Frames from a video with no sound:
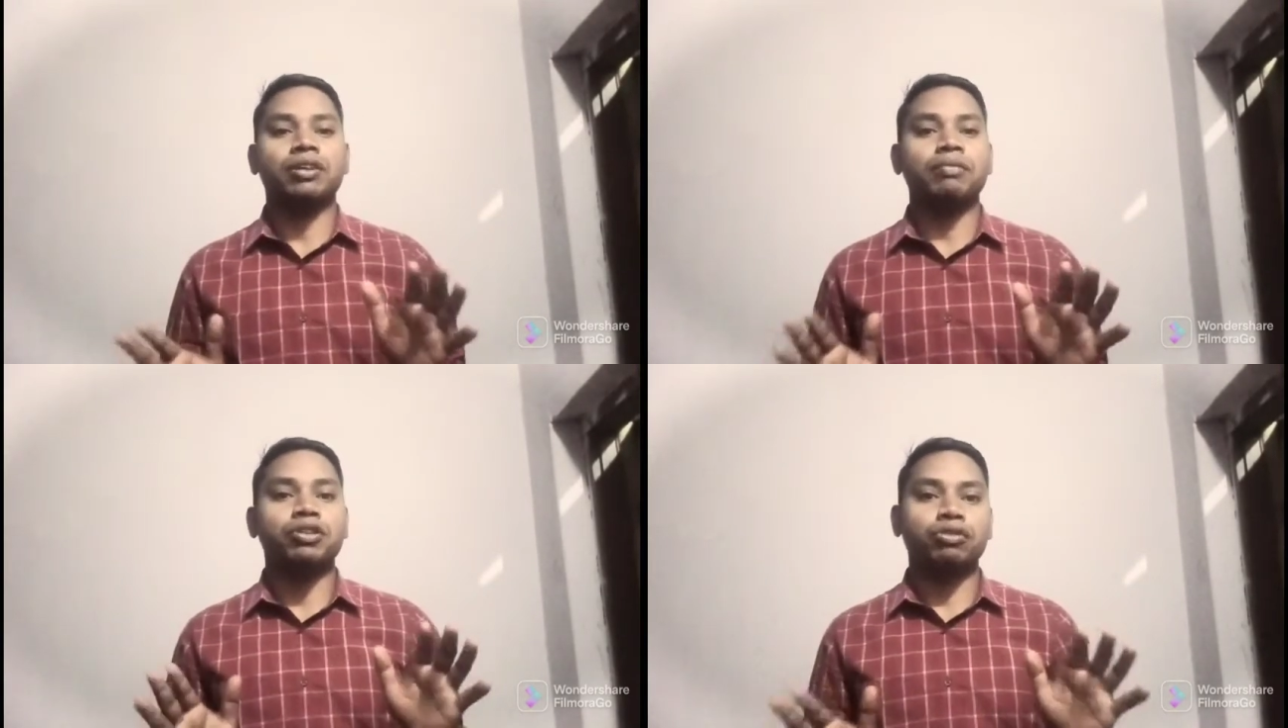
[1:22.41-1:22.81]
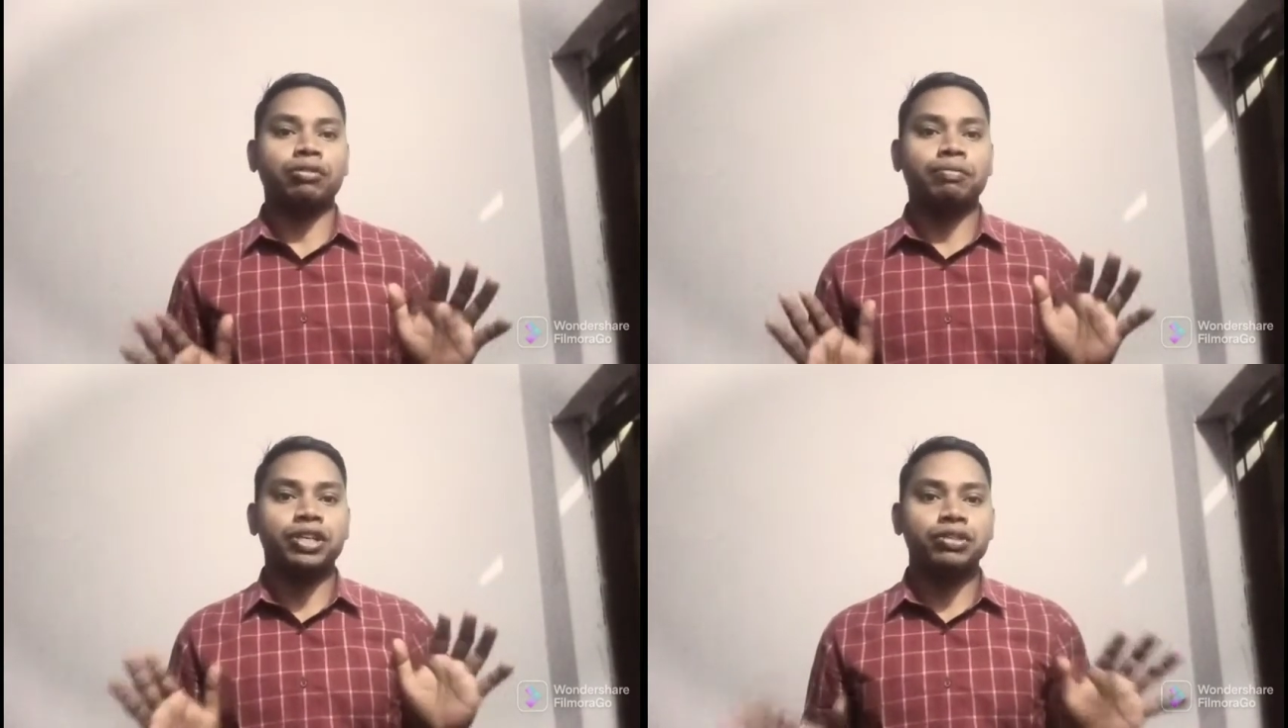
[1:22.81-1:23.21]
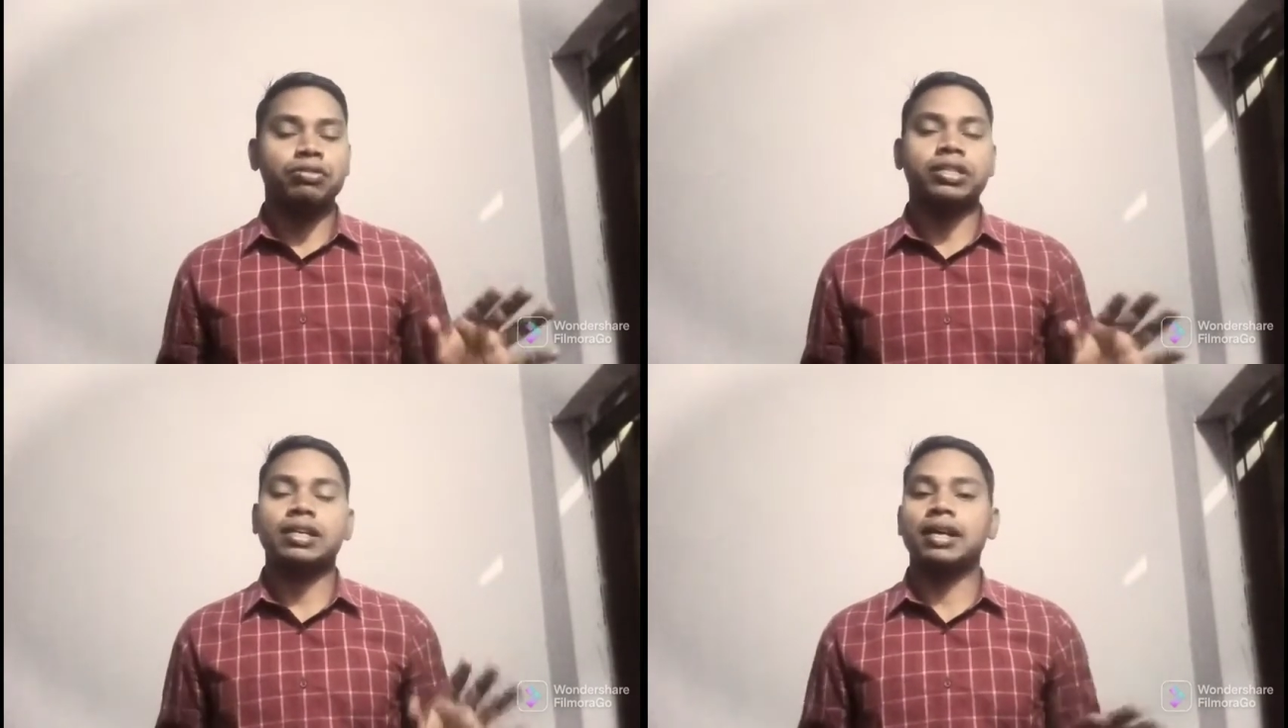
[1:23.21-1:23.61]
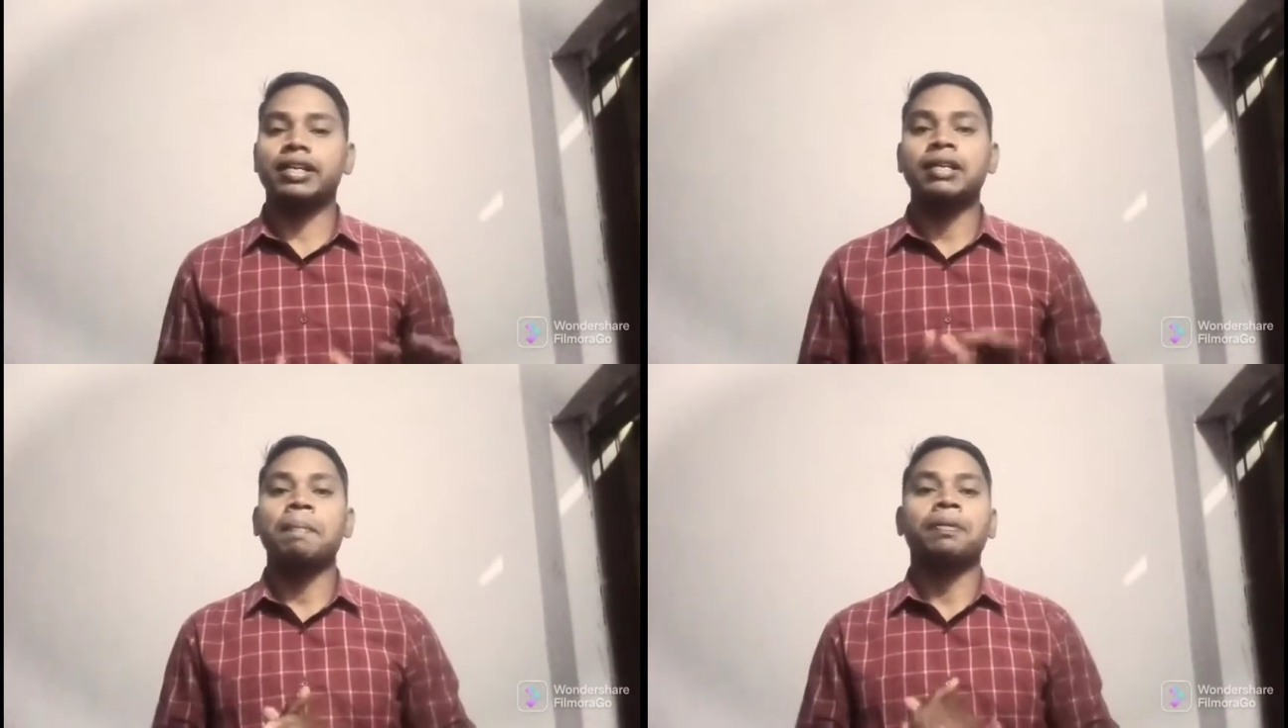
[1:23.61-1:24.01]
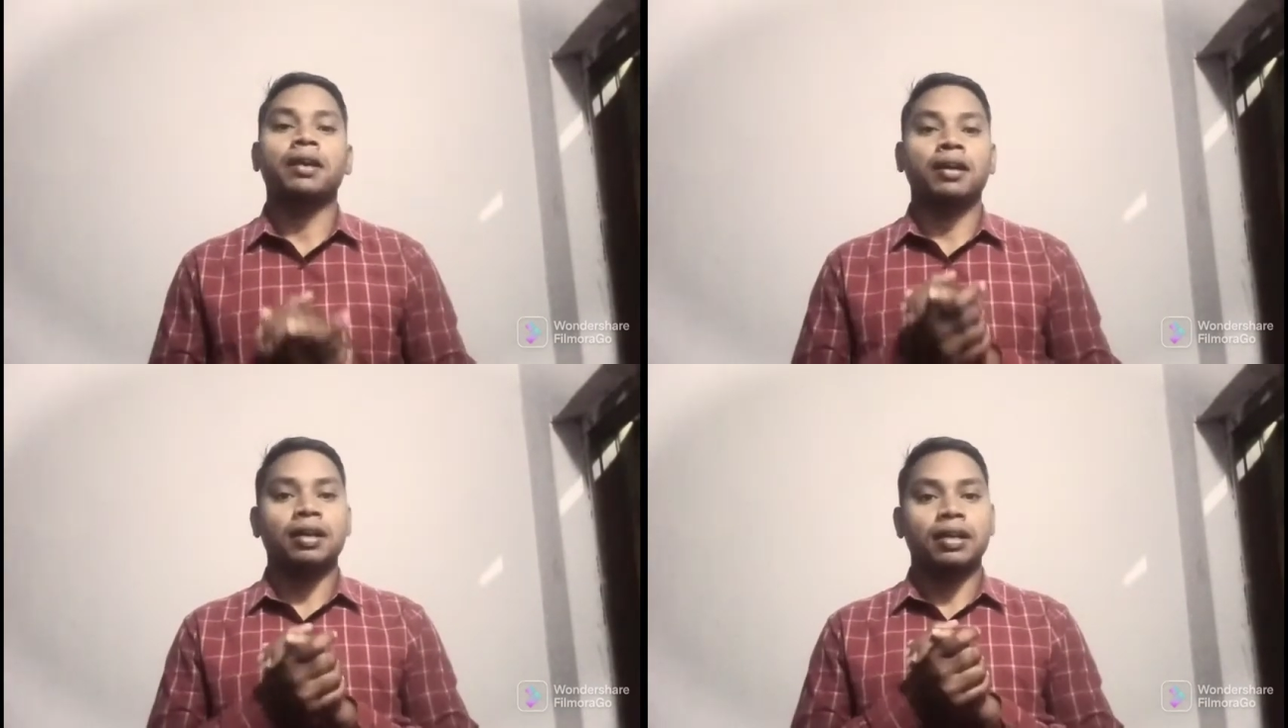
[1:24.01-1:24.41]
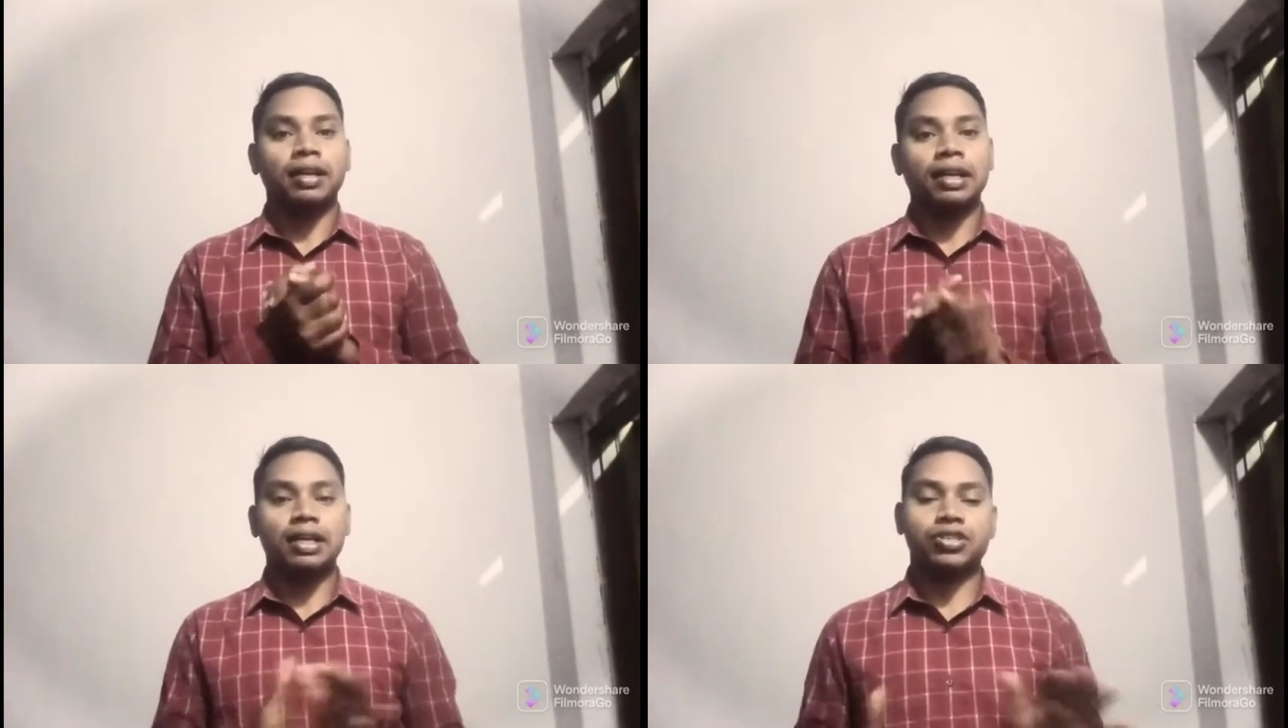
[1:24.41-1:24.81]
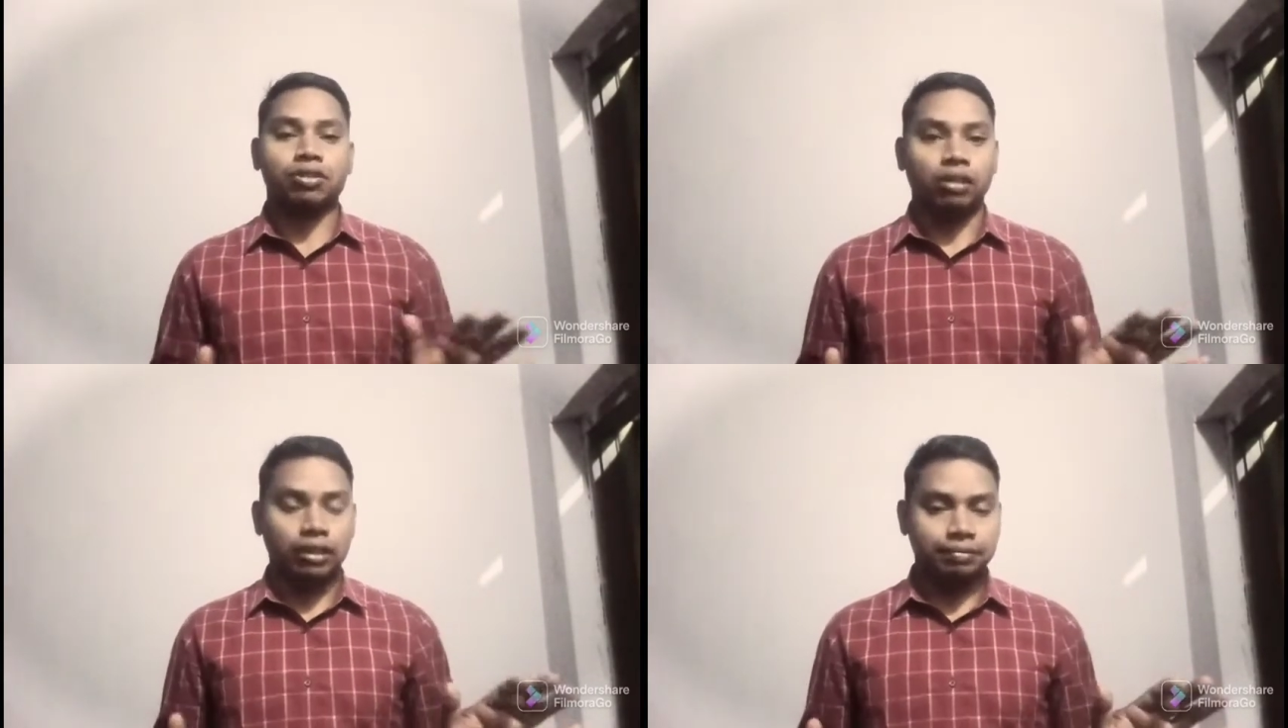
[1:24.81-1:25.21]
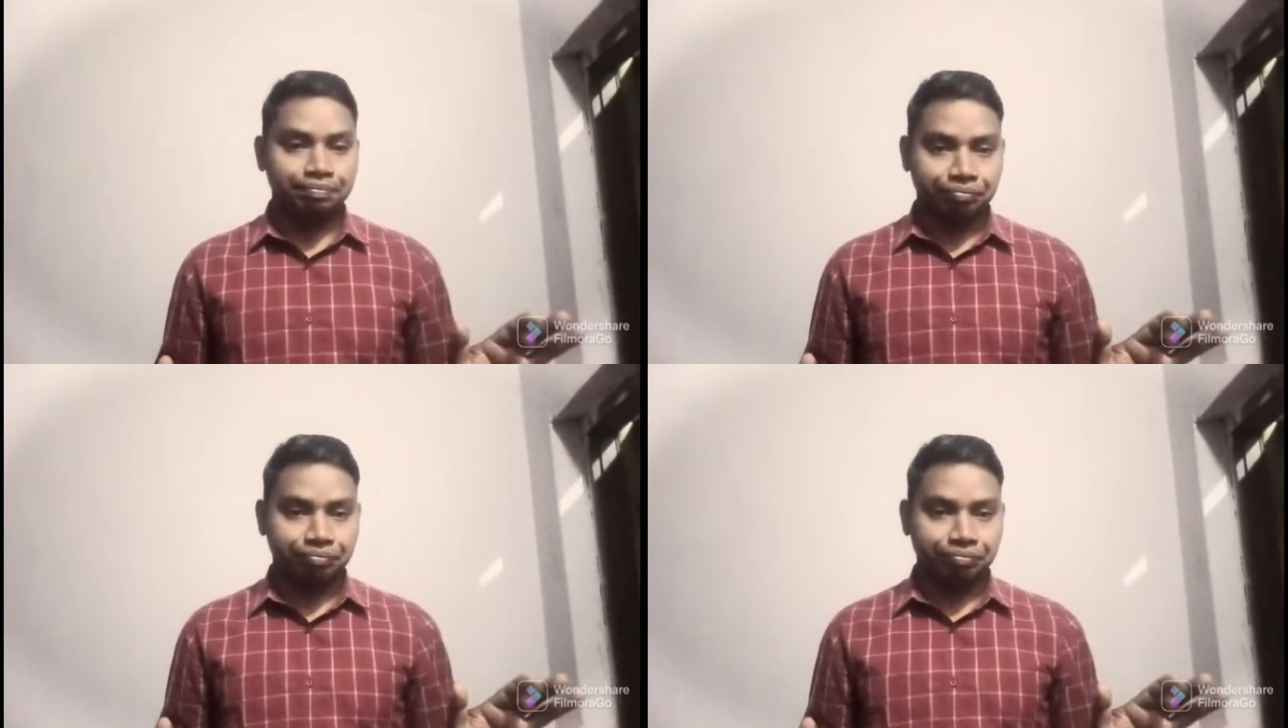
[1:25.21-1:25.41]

of YouTube videos regarding English only,